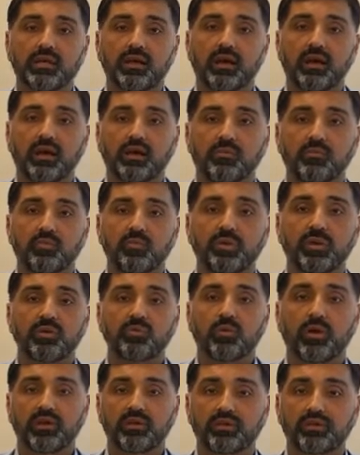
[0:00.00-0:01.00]
We
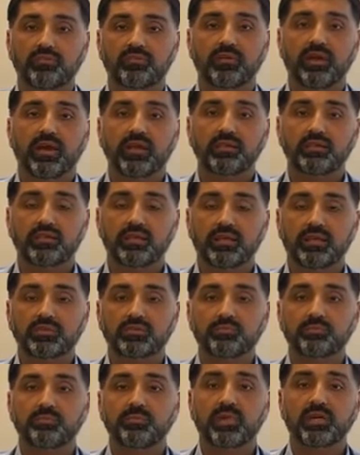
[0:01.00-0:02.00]
want to find
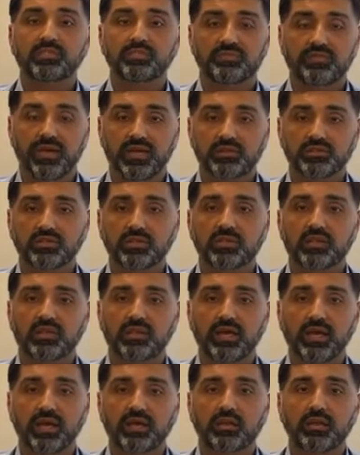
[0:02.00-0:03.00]
things much faster than
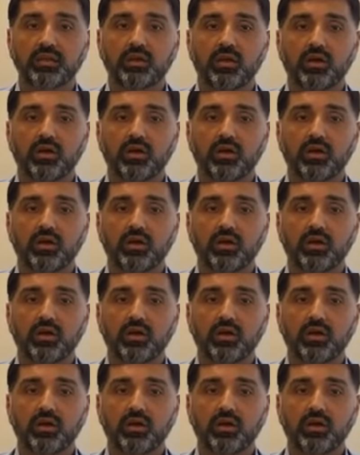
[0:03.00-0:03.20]
that.